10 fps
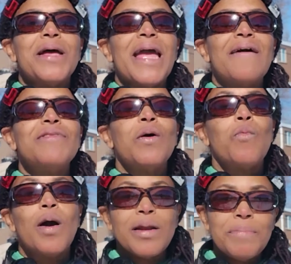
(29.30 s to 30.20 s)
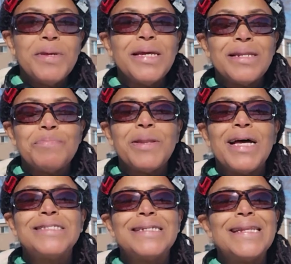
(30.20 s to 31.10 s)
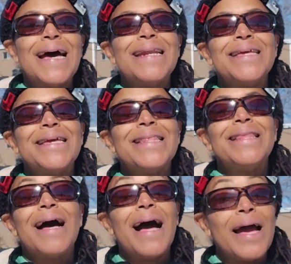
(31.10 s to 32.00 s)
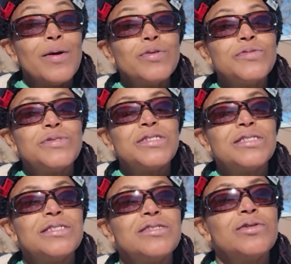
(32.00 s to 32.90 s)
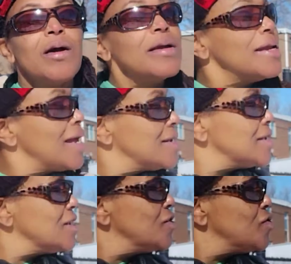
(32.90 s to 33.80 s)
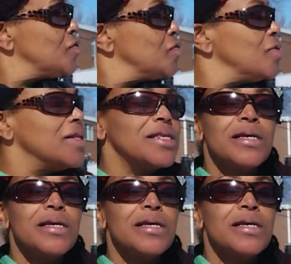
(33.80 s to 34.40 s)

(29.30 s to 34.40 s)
have that water be in the plots and not in the aisles. This garden has an issue with,